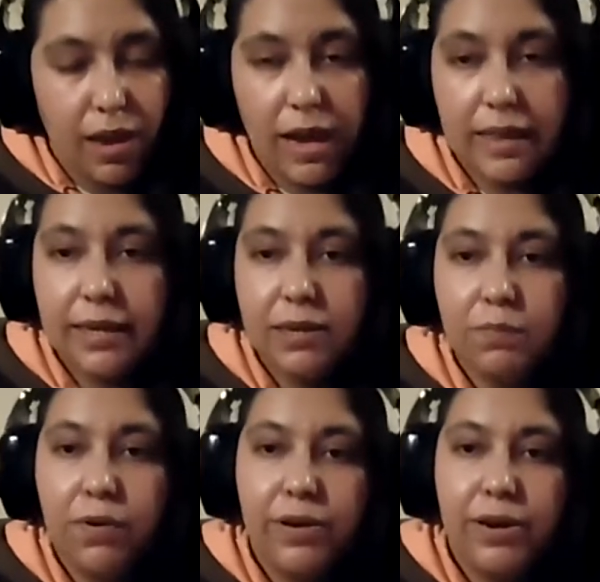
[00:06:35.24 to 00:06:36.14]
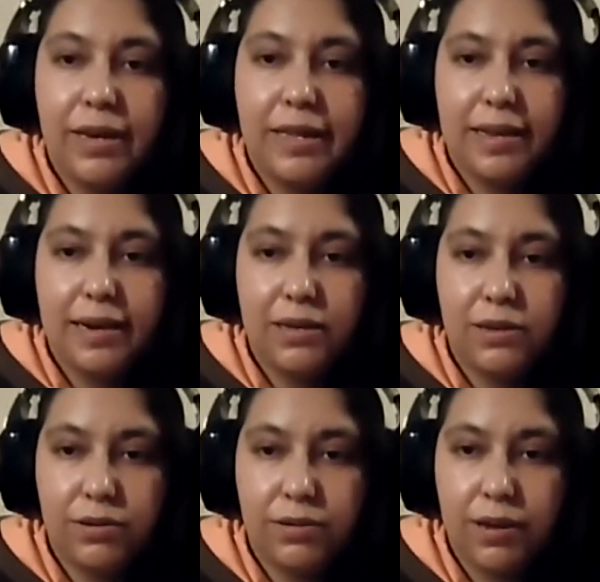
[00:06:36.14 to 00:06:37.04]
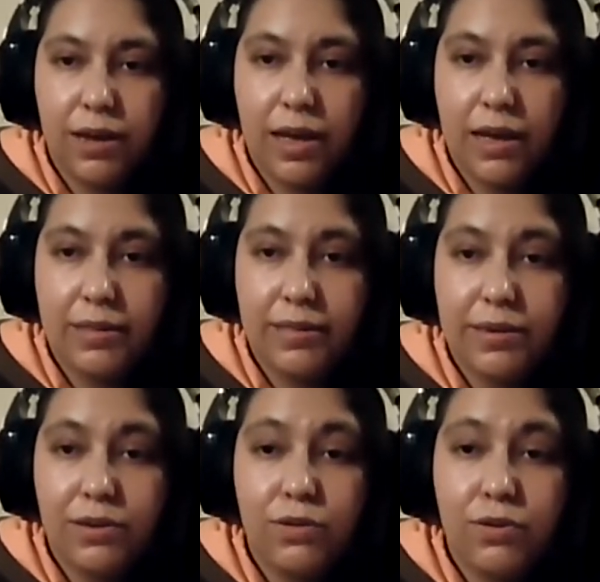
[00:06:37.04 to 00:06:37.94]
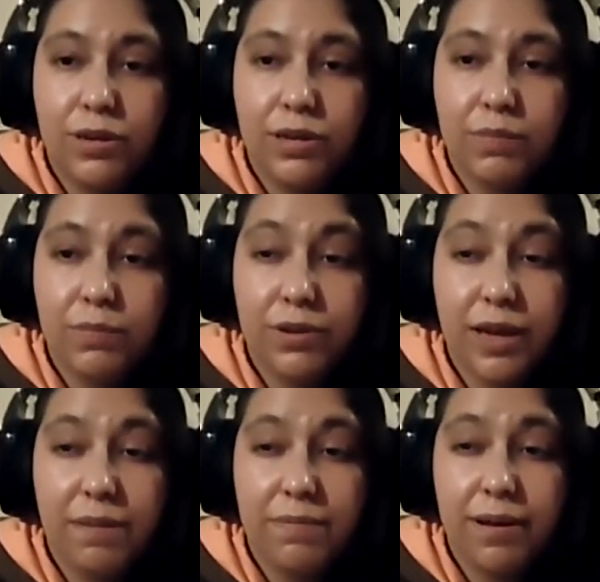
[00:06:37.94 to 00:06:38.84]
At this point in the lesson, the students must have